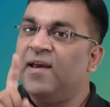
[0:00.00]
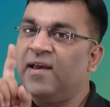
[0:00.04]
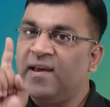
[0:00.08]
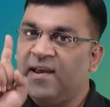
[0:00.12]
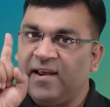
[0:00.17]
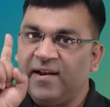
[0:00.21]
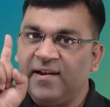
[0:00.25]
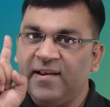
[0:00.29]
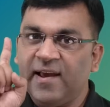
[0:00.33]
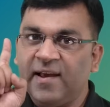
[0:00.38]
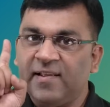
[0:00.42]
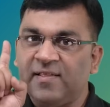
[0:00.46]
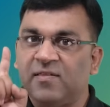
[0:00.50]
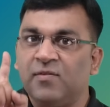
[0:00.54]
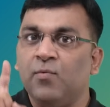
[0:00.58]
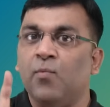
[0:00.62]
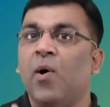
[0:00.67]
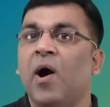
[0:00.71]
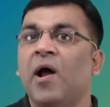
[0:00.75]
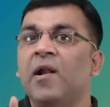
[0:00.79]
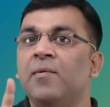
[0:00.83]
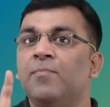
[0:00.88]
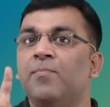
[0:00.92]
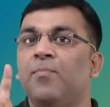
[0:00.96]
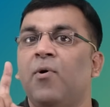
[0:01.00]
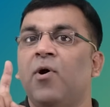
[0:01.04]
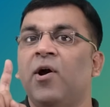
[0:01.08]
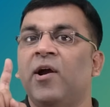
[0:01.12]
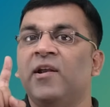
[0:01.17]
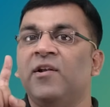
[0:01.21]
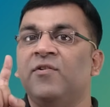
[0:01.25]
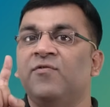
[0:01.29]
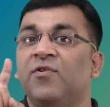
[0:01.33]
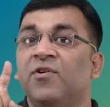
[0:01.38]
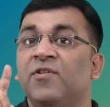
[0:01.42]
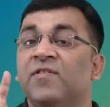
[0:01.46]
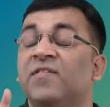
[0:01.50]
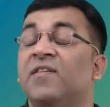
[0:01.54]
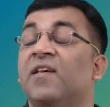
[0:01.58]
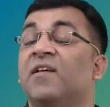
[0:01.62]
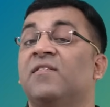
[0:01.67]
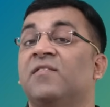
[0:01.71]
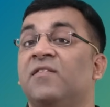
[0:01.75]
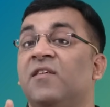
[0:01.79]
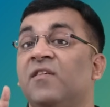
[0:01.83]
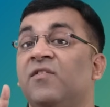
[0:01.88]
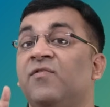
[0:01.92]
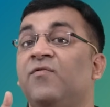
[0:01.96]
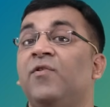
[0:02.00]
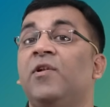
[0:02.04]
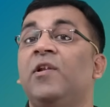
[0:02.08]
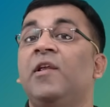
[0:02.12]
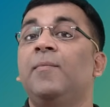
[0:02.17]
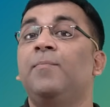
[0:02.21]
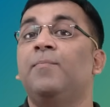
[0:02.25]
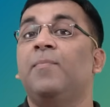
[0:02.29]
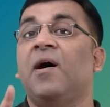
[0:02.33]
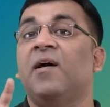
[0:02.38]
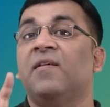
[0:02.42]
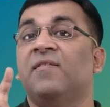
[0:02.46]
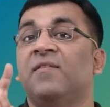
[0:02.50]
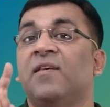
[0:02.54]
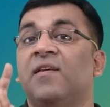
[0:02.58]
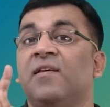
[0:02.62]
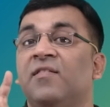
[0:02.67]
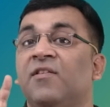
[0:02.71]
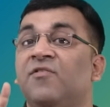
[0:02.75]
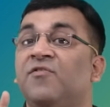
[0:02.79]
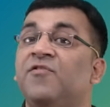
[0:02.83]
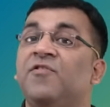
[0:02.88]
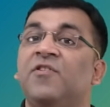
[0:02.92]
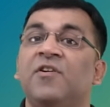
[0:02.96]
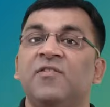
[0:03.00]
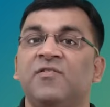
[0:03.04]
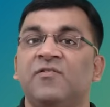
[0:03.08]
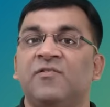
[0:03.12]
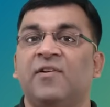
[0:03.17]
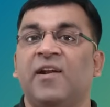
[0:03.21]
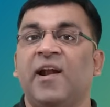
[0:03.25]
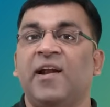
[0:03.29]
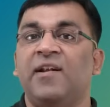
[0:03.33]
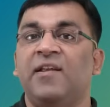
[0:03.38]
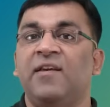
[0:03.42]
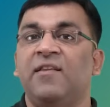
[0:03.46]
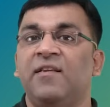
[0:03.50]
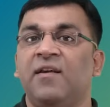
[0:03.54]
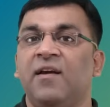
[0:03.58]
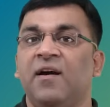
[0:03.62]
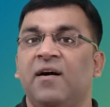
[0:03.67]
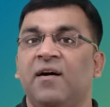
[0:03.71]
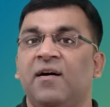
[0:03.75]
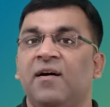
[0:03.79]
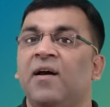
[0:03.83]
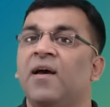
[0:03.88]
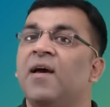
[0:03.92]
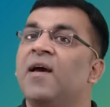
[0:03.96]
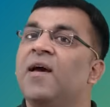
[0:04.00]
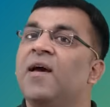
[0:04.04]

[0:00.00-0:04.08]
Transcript: it gets 1 point for successfully passing the first criteria.